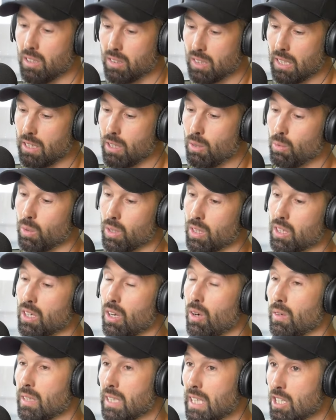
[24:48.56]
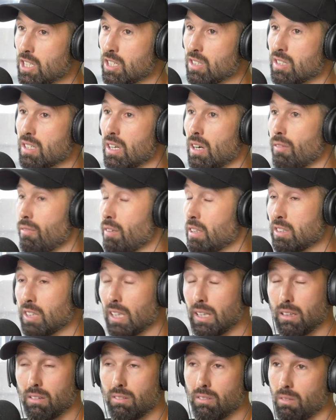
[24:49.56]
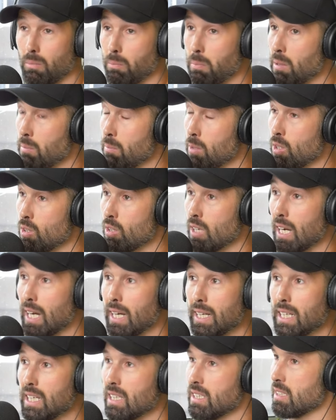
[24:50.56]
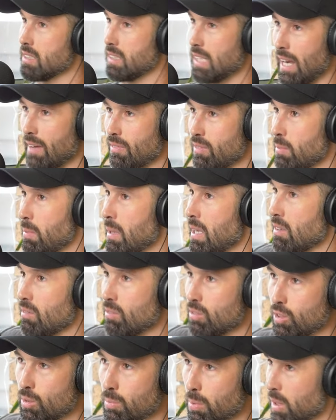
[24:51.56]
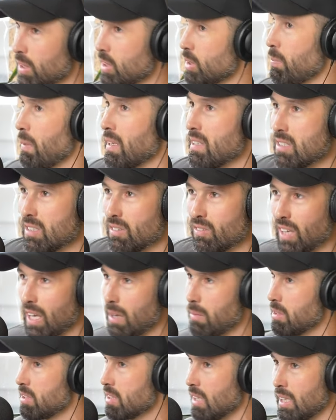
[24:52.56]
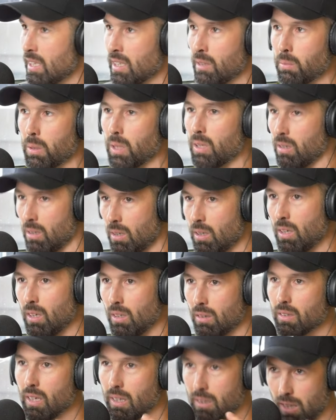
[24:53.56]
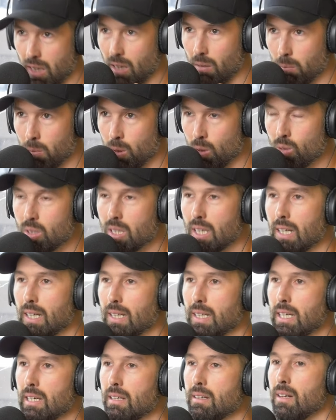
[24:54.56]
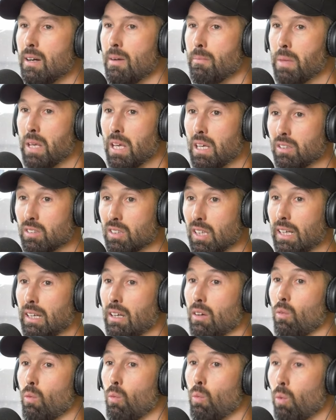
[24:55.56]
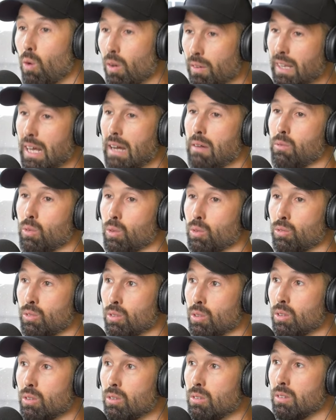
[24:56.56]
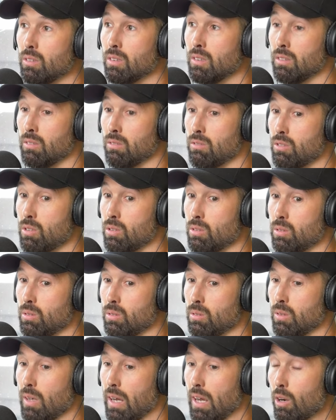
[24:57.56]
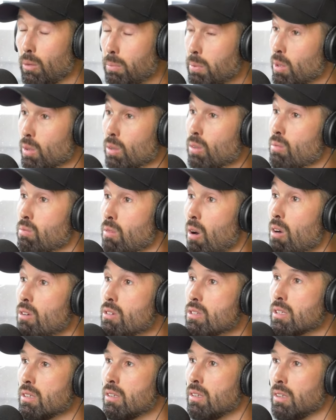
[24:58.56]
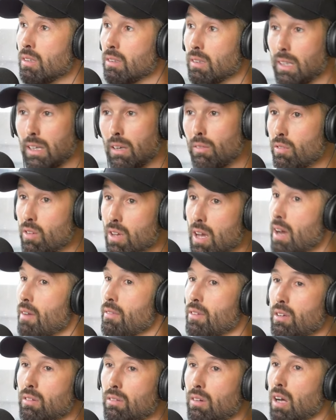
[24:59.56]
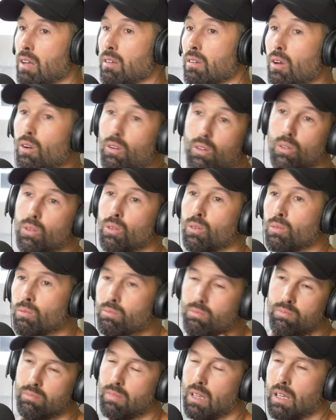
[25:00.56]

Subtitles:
He's like, you want to go and get yourself, he's like, a bit of Manuka honey. It doesn't have to be super expensive chemist honey, but like get Manuka honey. He's like, what that will do to help your throat, like if you have a local